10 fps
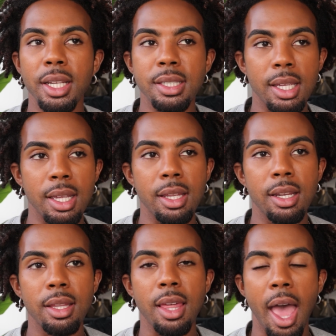is
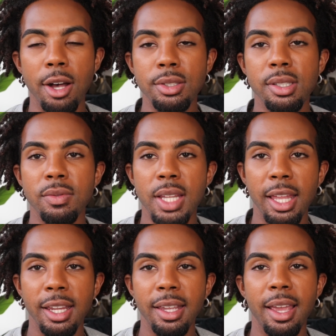in the house of
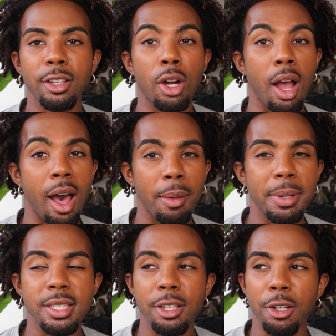dating and your
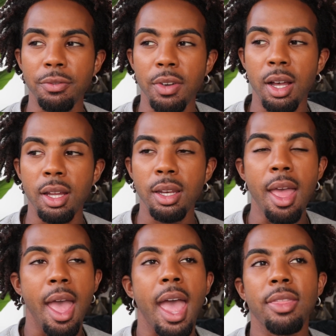hobbies and your fun.
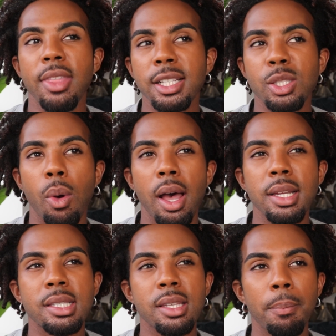And that's why
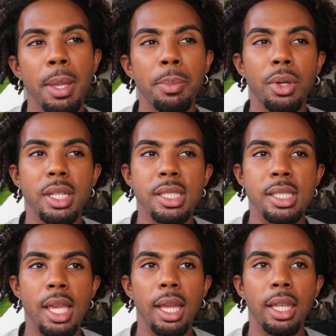some people can
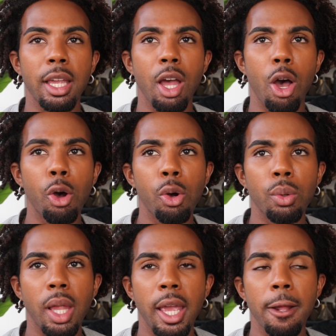say like, oh,
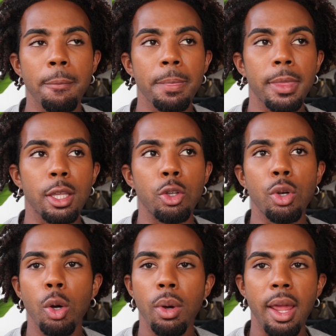like, you
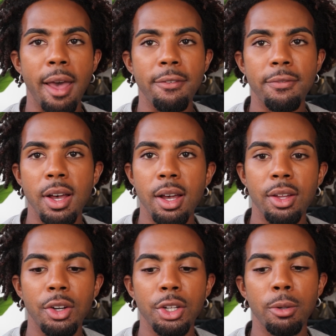don't want to have
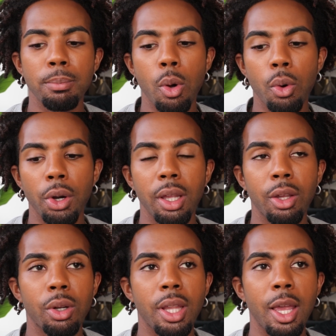fun, or you're
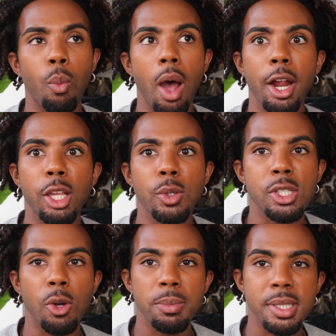boring, or like, why are you
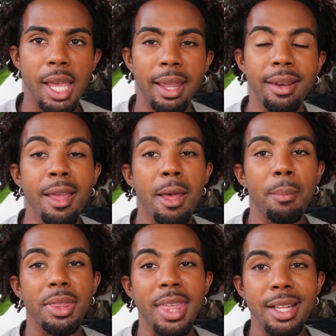so uptight?
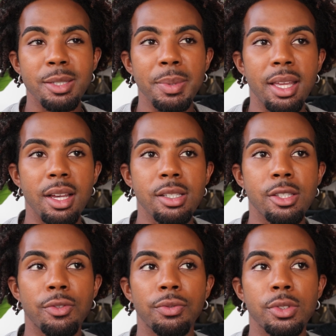But that's
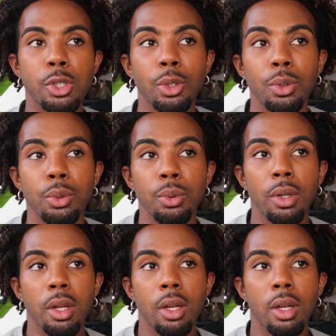because to